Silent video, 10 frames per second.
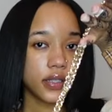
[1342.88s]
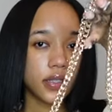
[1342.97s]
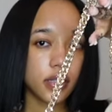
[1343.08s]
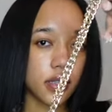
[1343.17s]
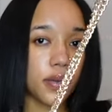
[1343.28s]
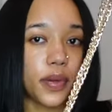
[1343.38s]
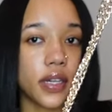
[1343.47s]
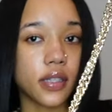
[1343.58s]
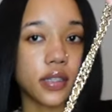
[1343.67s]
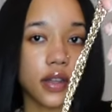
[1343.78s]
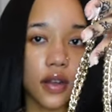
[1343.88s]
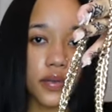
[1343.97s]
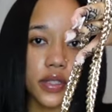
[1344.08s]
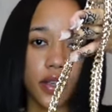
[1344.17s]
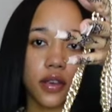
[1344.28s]
this is the purse that I
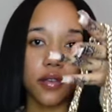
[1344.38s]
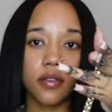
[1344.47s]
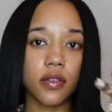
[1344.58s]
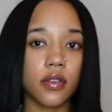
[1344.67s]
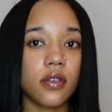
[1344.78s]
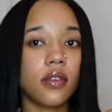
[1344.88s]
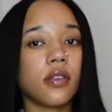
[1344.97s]
was carrying.